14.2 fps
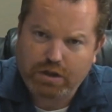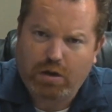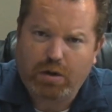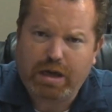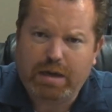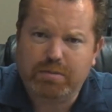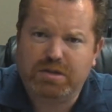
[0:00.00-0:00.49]

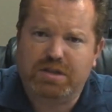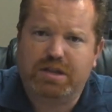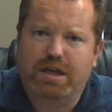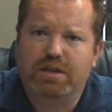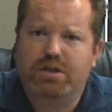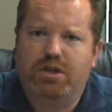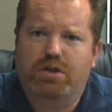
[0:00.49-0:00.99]
The
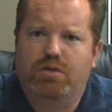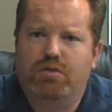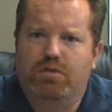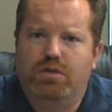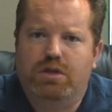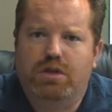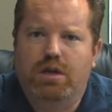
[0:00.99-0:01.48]
OEMs tend to
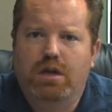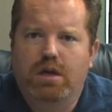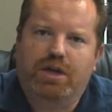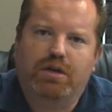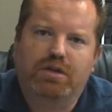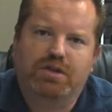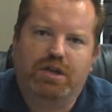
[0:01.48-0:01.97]
use
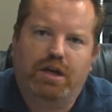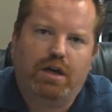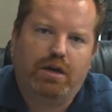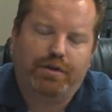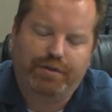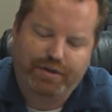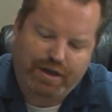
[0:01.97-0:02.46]
materials
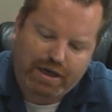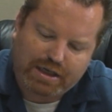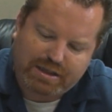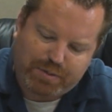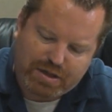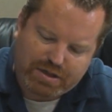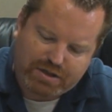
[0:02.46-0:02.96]
that are
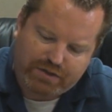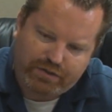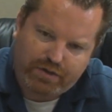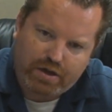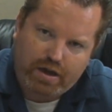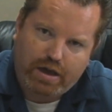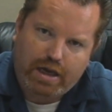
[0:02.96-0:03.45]

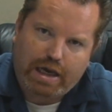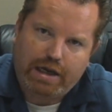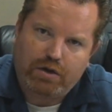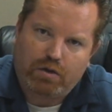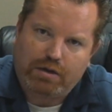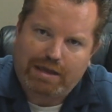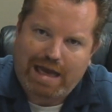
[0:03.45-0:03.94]
inexpensive
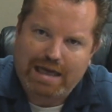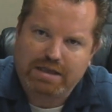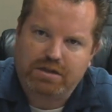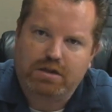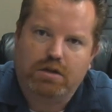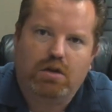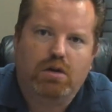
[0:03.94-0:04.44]
and or
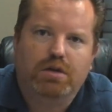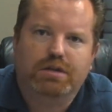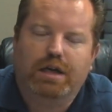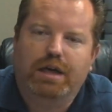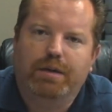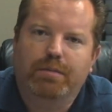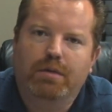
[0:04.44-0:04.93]
last a
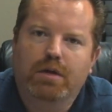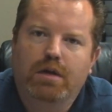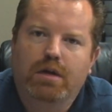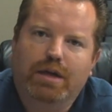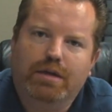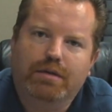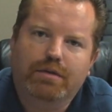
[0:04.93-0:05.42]
long time,
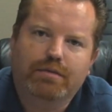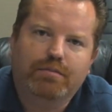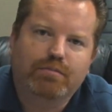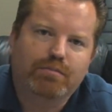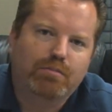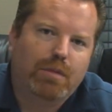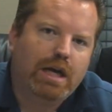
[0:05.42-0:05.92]
but
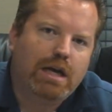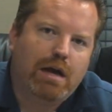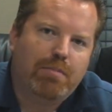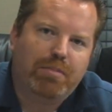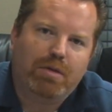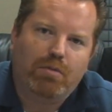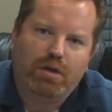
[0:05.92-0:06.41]
might
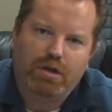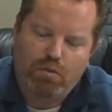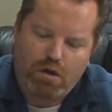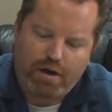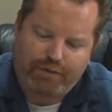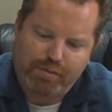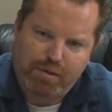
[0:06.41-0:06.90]
not be what
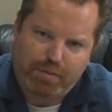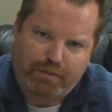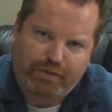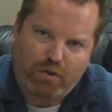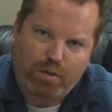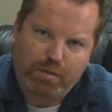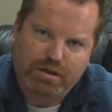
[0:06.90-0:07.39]
you want from a
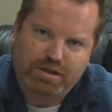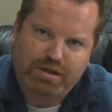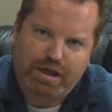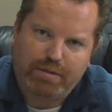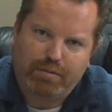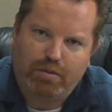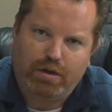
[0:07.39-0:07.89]

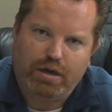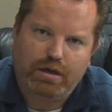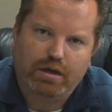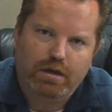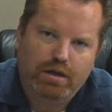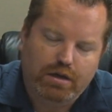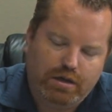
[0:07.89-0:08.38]
performance
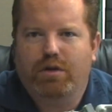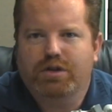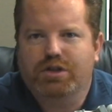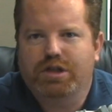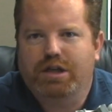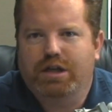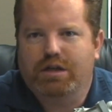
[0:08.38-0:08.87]
standpoint.
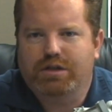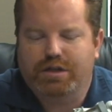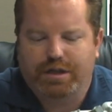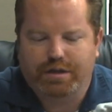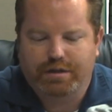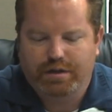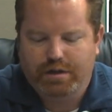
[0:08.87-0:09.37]
Unfortunately,
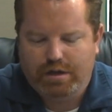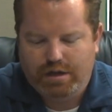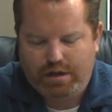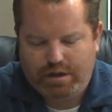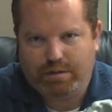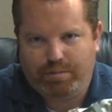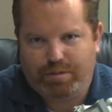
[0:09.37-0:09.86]
there's
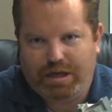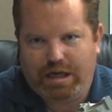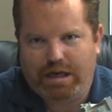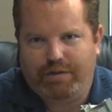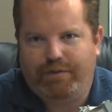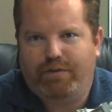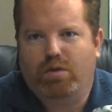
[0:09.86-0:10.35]

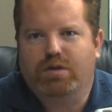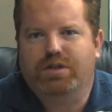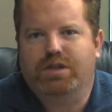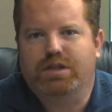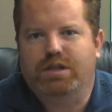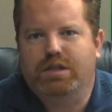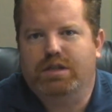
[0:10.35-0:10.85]
competing
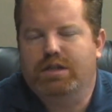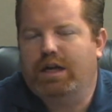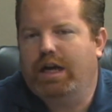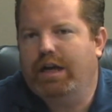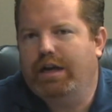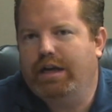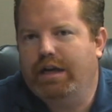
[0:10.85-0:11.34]
forces
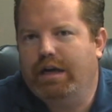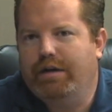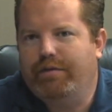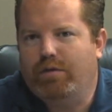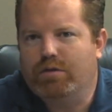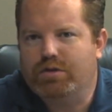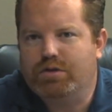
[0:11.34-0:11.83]
inside
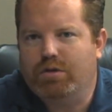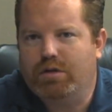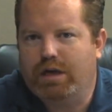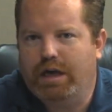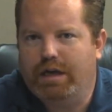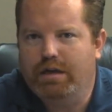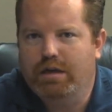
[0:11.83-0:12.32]
a
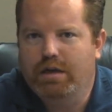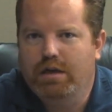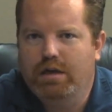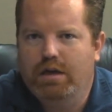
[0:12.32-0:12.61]
four-stroke head